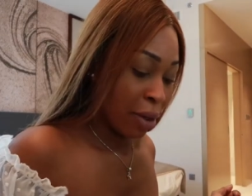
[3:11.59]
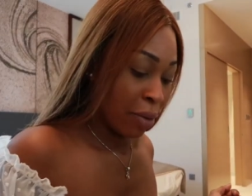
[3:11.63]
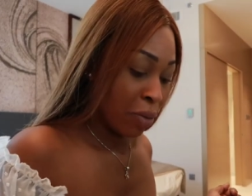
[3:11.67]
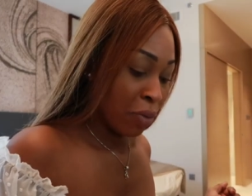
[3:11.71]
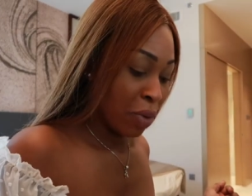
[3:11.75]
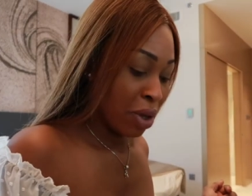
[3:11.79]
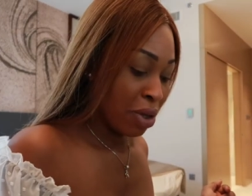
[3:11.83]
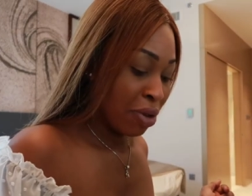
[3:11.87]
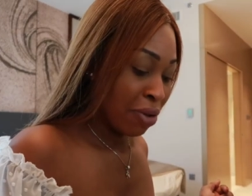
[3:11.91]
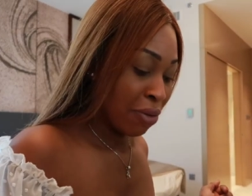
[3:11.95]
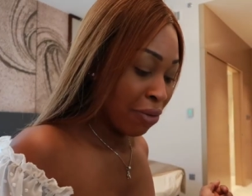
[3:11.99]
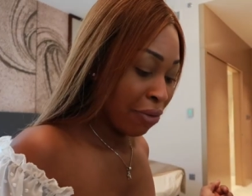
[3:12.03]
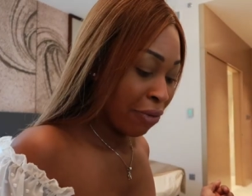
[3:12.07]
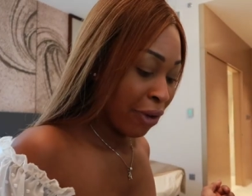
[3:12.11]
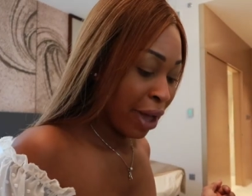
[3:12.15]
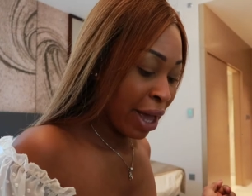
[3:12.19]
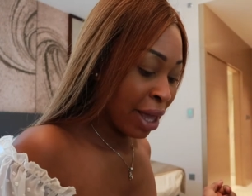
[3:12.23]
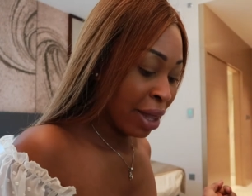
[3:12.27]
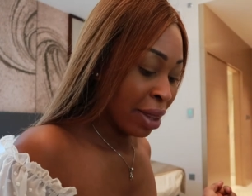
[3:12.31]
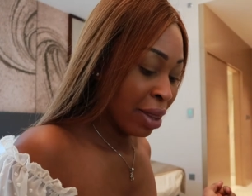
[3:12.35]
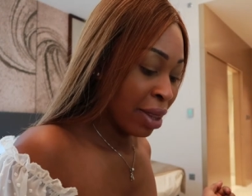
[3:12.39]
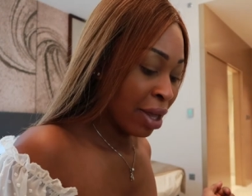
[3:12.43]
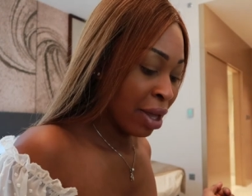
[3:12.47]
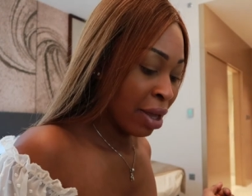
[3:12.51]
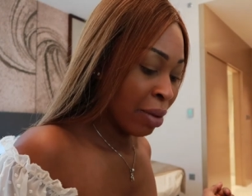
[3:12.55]
when you
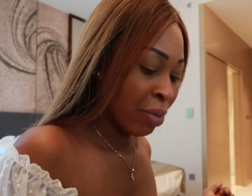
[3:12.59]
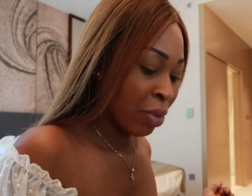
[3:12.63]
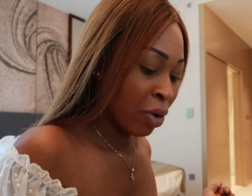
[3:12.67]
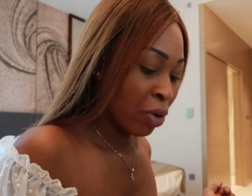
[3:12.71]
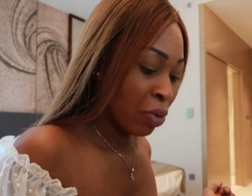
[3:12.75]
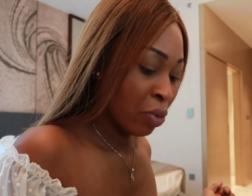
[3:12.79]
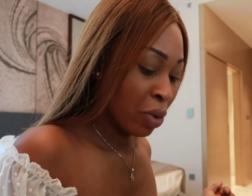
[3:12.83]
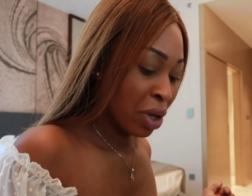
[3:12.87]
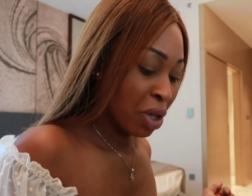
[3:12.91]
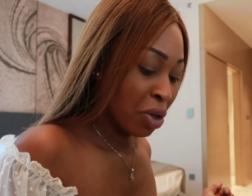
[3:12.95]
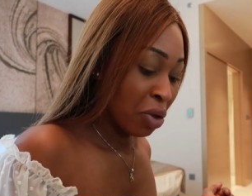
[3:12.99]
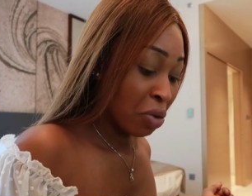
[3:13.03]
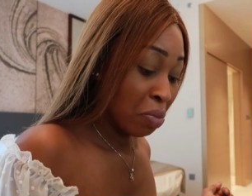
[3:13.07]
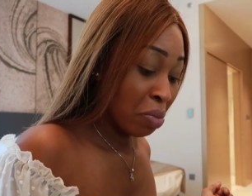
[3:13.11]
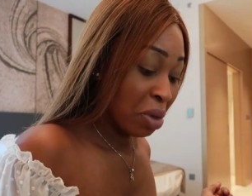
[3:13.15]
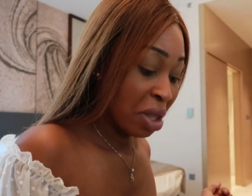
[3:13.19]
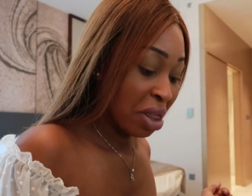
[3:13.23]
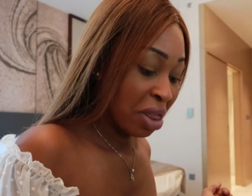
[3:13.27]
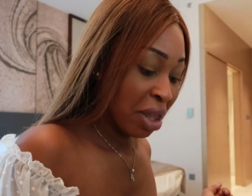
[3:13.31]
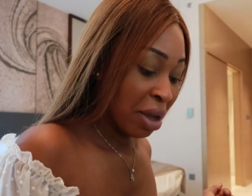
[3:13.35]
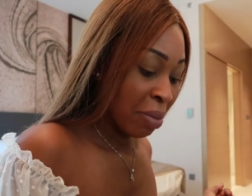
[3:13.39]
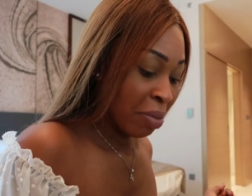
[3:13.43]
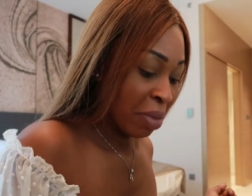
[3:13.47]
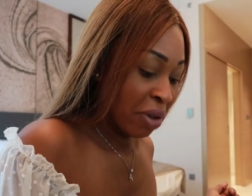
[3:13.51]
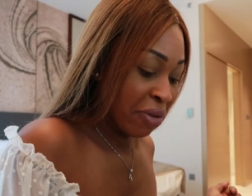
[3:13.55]
find them or when you
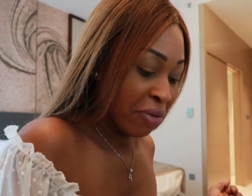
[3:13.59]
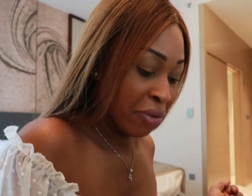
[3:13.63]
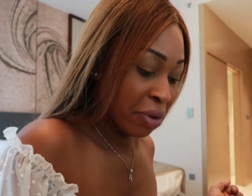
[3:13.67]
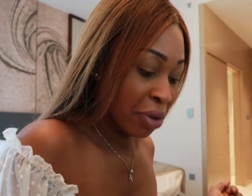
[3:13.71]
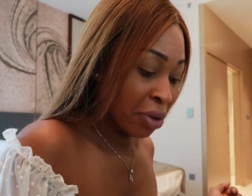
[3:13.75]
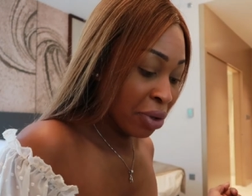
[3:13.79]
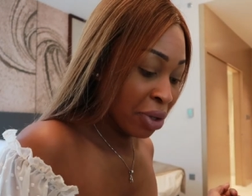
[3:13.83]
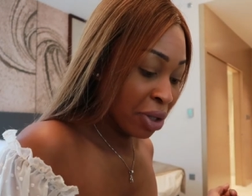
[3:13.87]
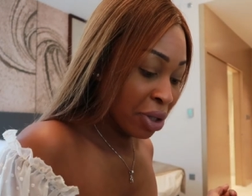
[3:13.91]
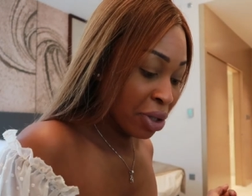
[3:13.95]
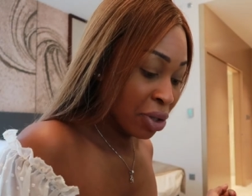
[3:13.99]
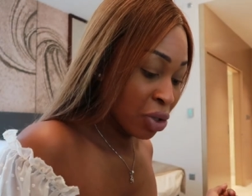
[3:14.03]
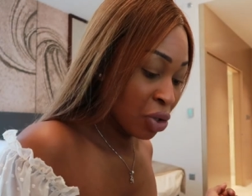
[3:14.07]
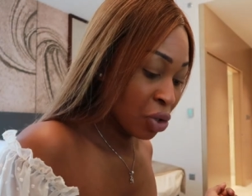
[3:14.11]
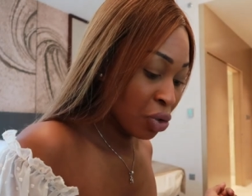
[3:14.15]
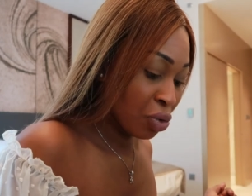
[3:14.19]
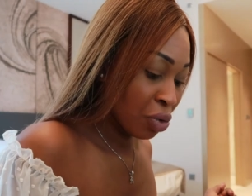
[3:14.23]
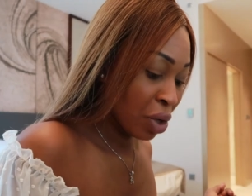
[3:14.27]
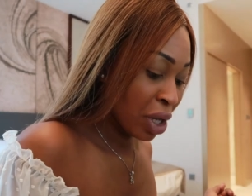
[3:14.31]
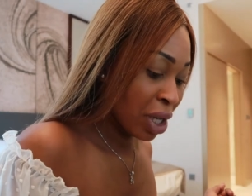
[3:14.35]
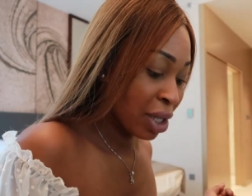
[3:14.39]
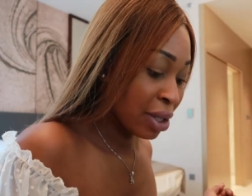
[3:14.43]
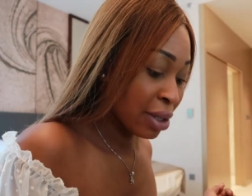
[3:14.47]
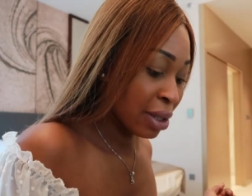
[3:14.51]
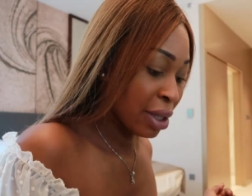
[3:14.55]
meet them even on the
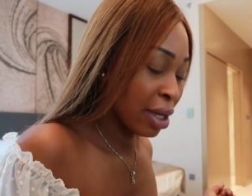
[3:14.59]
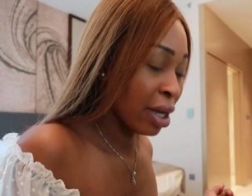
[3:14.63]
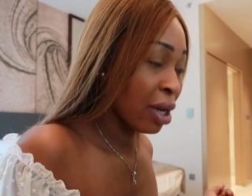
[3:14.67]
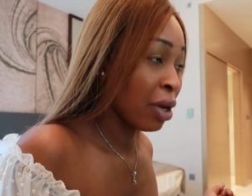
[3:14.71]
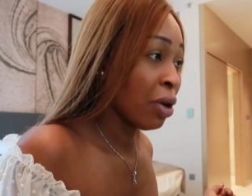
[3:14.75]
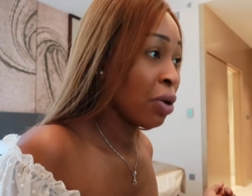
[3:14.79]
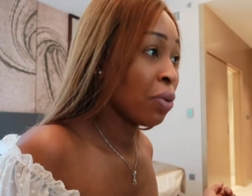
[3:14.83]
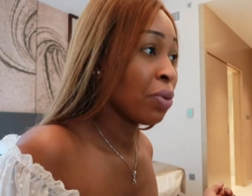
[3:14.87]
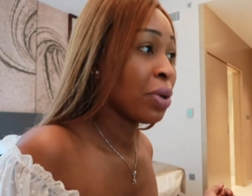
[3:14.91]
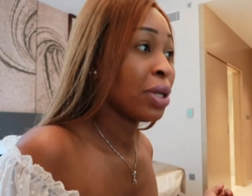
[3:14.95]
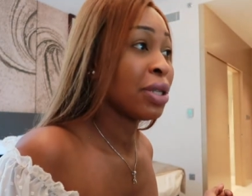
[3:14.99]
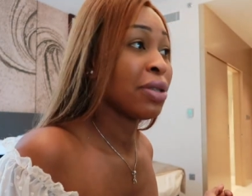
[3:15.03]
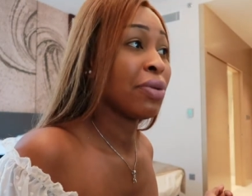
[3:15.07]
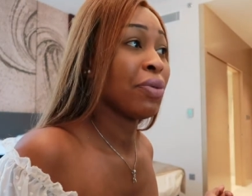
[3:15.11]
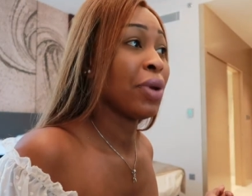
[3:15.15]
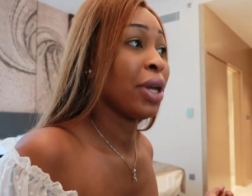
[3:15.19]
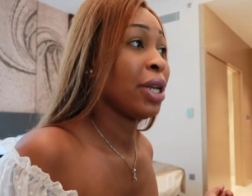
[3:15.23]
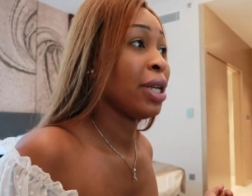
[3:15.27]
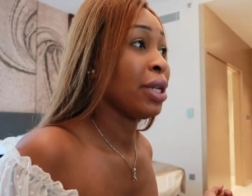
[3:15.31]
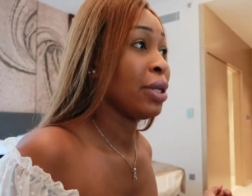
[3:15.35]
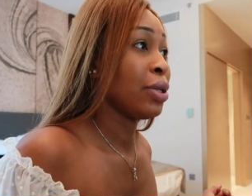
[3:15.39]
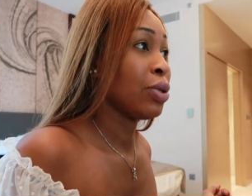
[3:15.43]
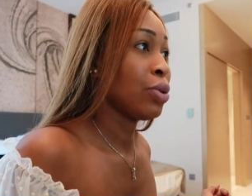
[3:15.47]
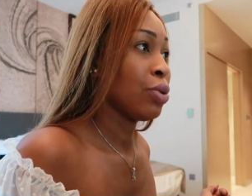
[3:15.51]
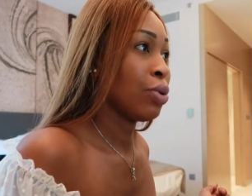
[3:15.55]
streets they're always
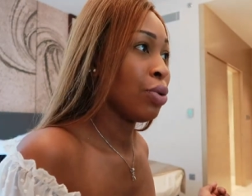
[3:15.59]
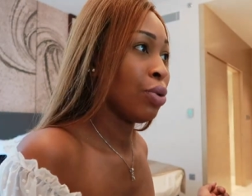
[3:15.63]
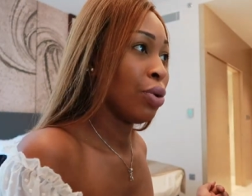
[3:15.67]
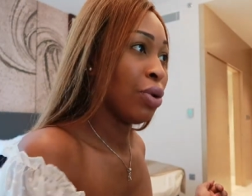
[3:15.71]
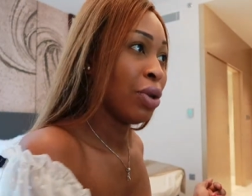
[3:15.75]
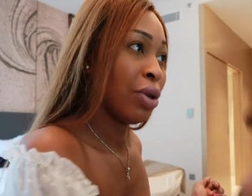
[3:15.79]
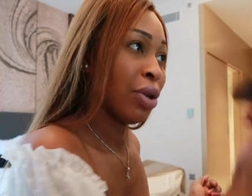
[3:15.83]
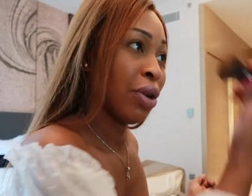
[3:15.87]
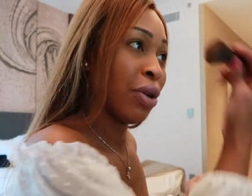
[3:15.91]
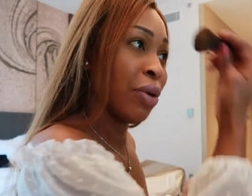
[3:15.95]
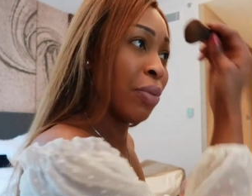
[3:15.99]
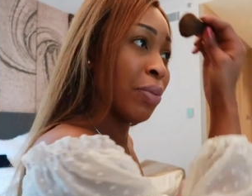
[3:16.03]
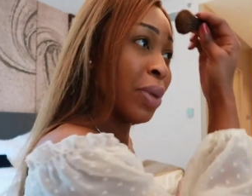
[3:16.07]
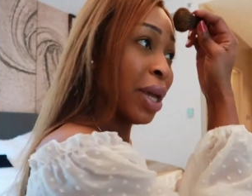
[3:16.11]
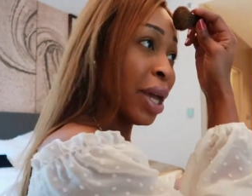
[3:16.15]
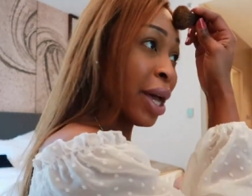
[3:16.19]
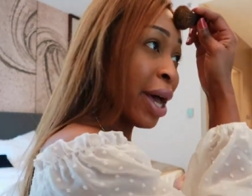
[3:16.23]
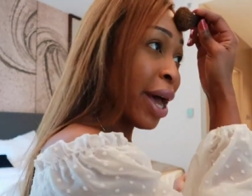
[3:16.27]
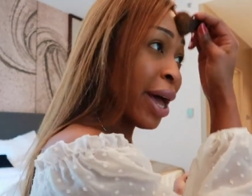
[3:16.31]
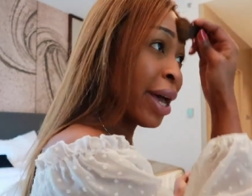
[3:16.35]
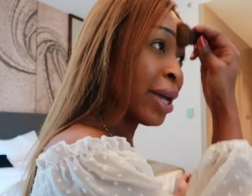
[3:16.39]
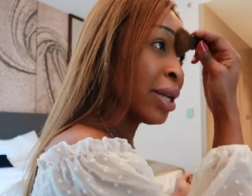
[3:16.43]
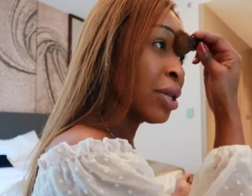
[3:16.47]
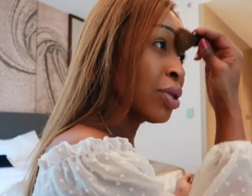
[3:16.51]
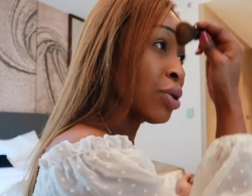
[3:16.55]
ready to you know be
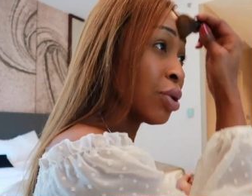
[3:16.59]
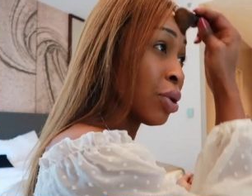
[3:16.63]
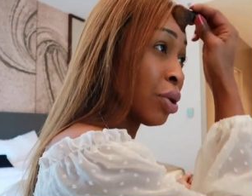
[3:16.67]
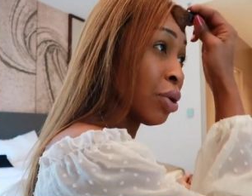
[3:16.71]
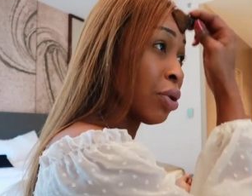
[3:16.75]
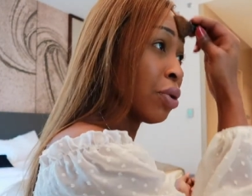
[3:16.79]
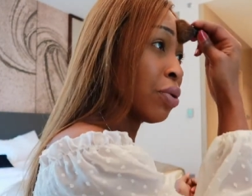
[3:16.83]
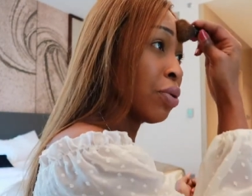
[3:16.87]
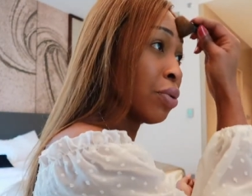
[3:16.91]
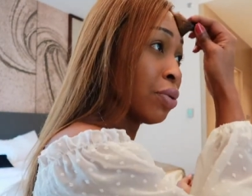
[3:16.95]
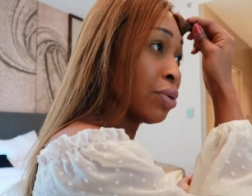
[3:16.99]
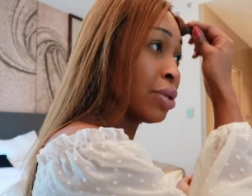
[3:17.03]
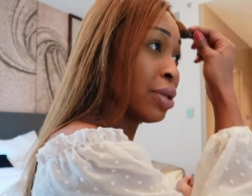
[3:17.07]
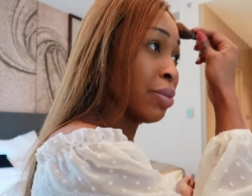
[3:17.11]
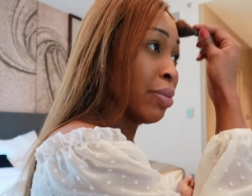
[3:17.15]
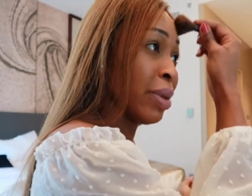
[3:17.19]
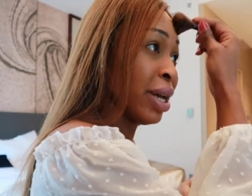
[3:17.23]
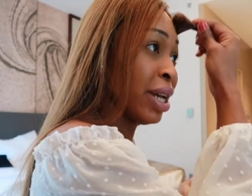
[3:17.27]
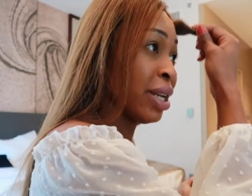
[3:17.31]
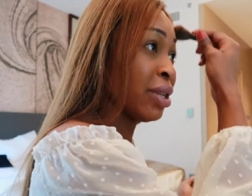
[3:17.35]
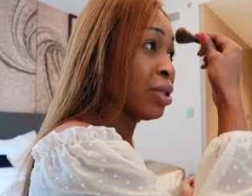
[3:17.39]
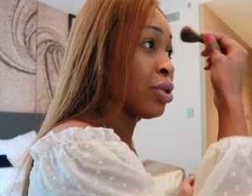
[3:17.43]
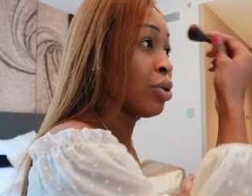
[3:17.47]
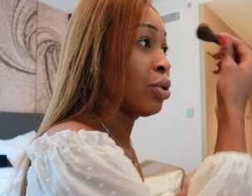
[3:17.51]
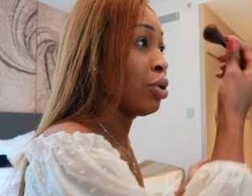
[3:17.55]
kind to you
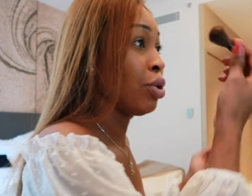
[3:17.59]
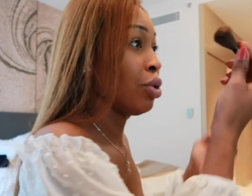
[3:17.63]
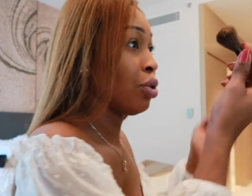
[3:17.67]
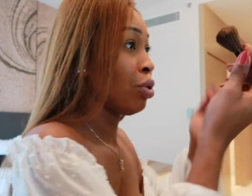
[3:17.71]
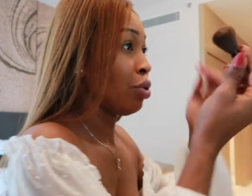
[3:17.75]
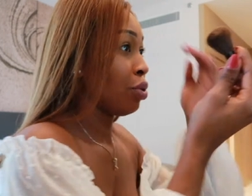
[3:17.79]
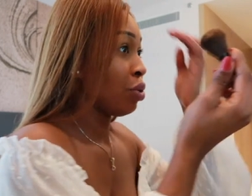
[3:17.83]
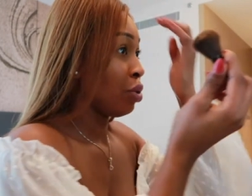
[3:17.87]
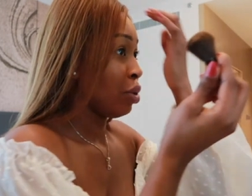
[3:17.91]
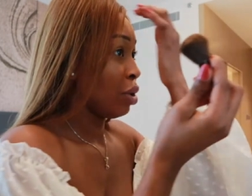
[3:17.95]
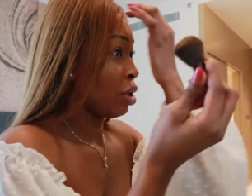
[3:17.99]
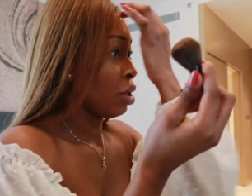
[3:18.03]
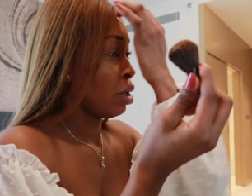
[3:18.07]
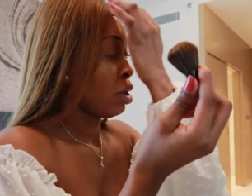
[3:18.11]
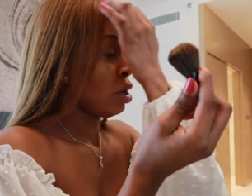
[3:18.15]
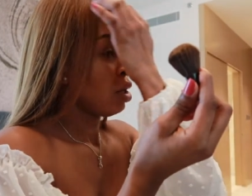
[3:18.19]
smile to you